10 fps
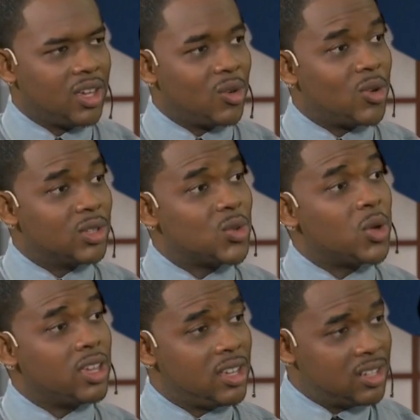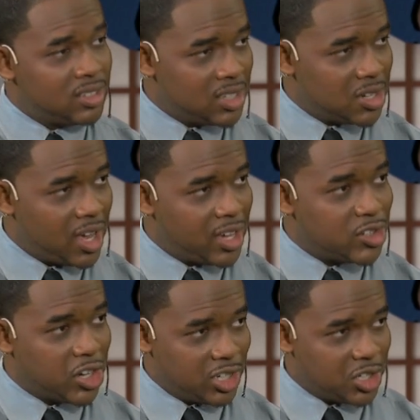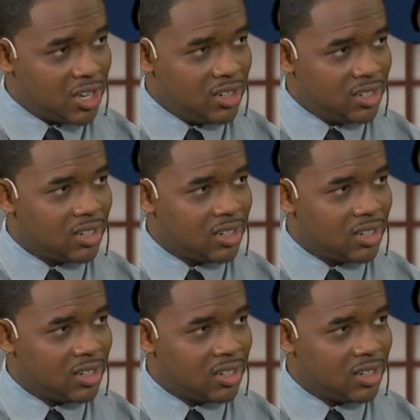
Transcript: It also aids in digestion